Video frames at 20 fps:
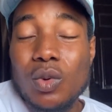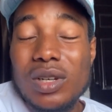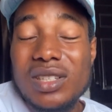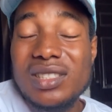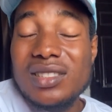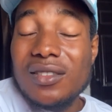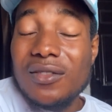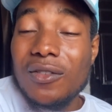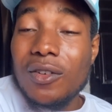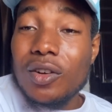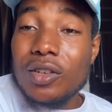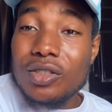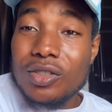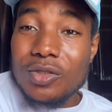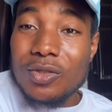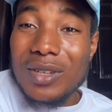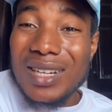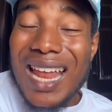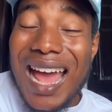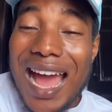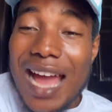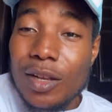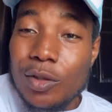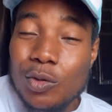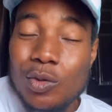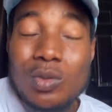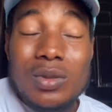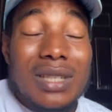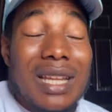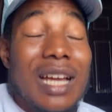was the first trade I
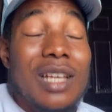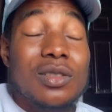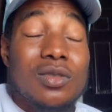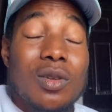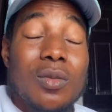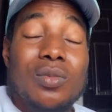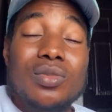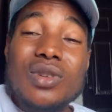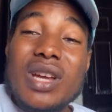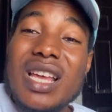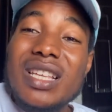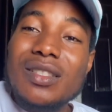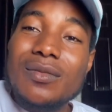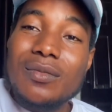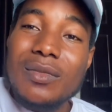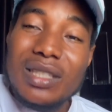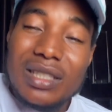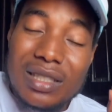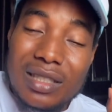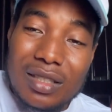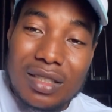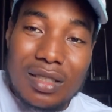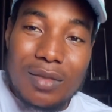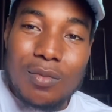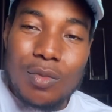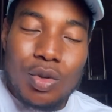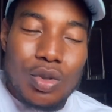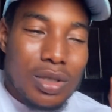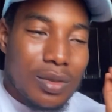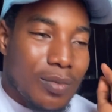took that surprised me the
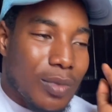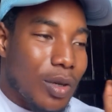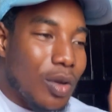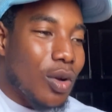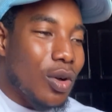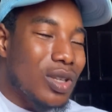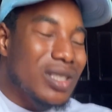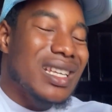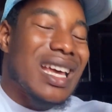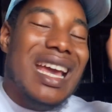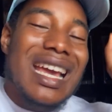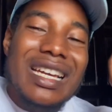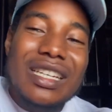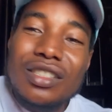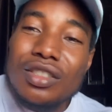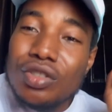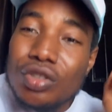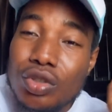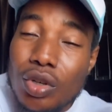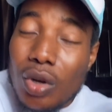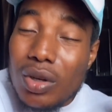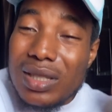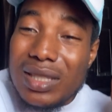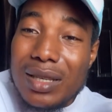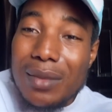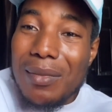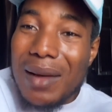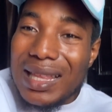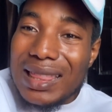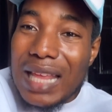most because in just
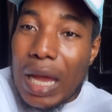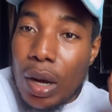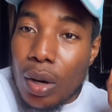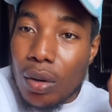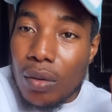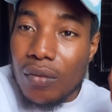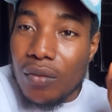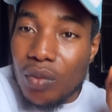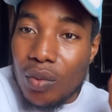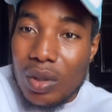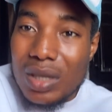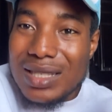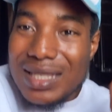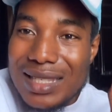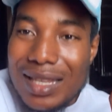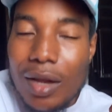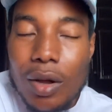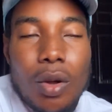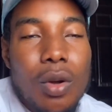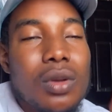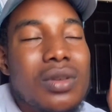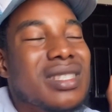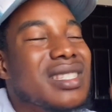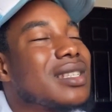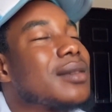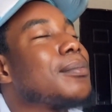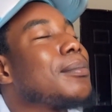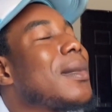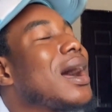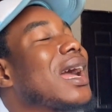the matter of 1 second,
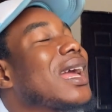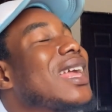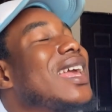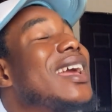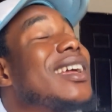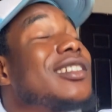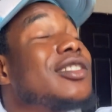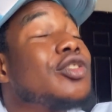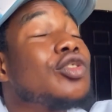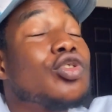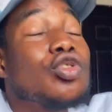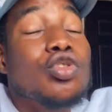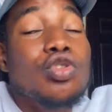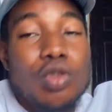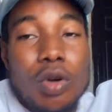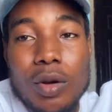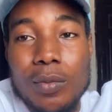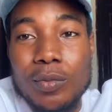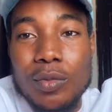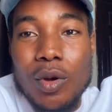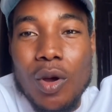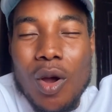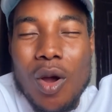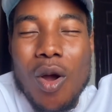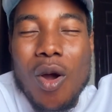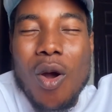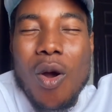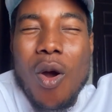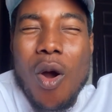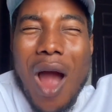the market dropped
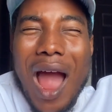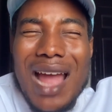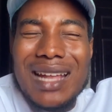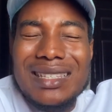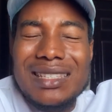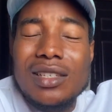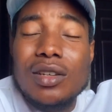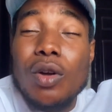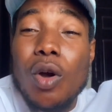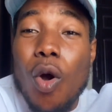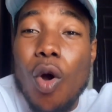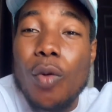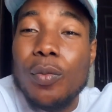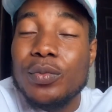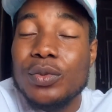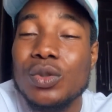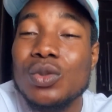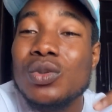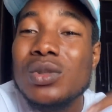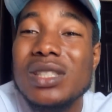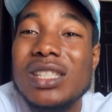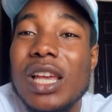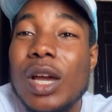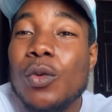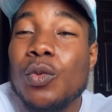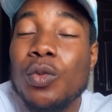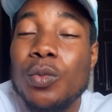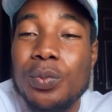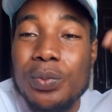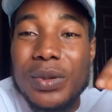I think up to
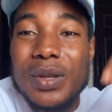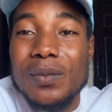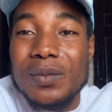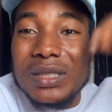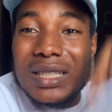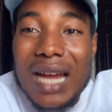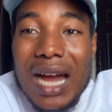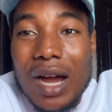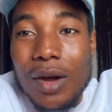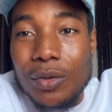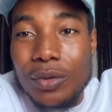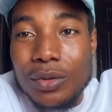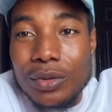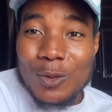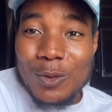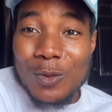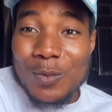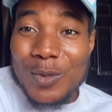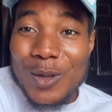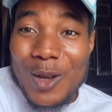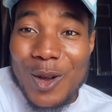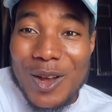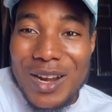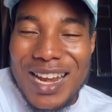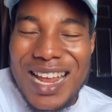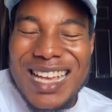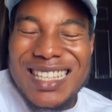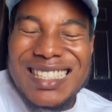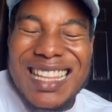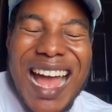7 pip down. To be
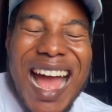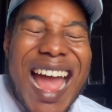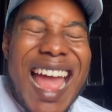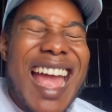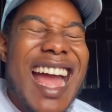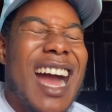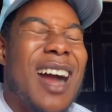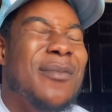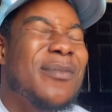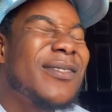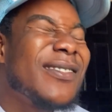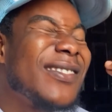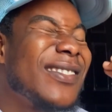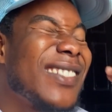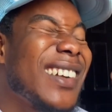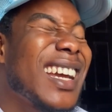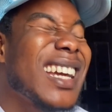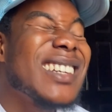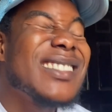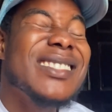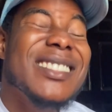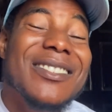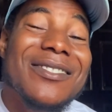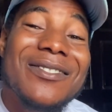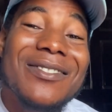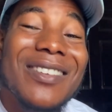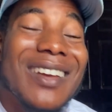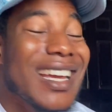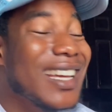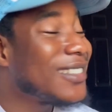honest, I am
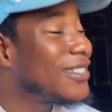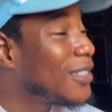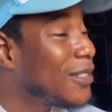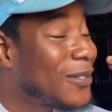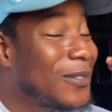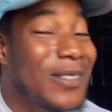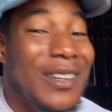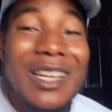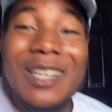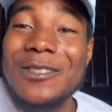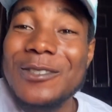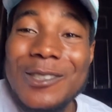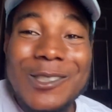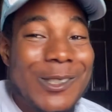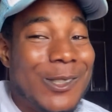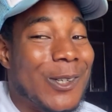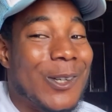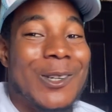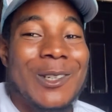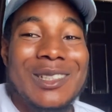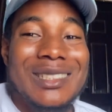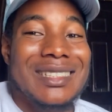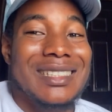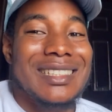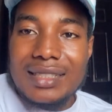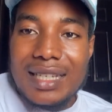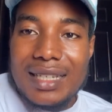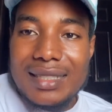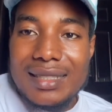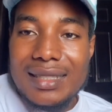very shocked.
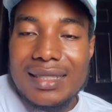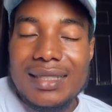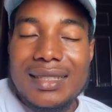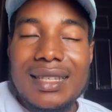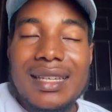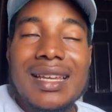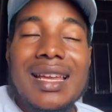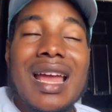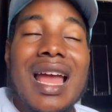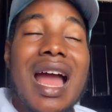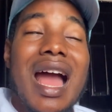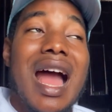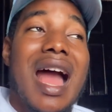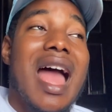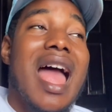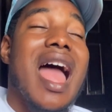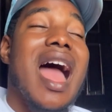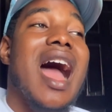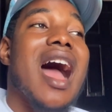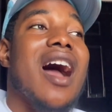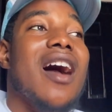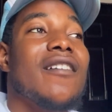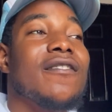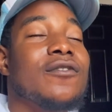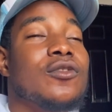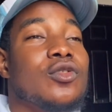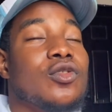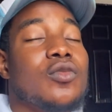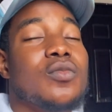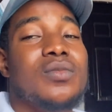Yesterday, I
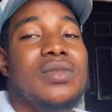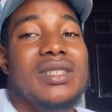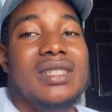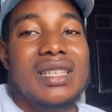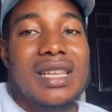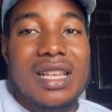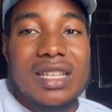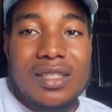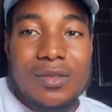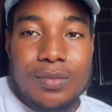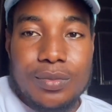have 2%